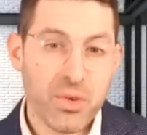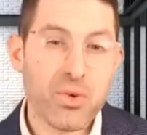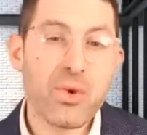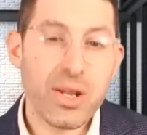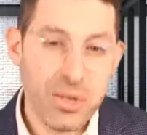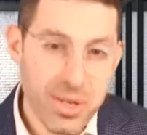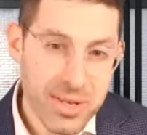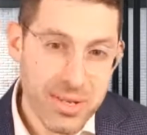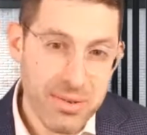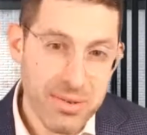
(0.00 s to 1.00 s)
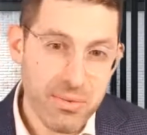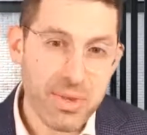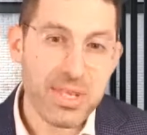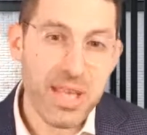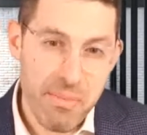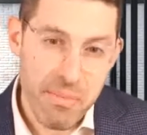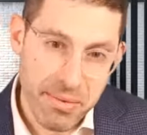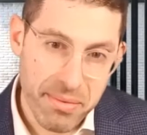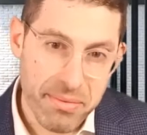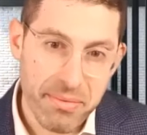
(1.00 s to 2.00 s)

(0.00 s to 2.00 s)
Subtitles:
Grudges, resentment.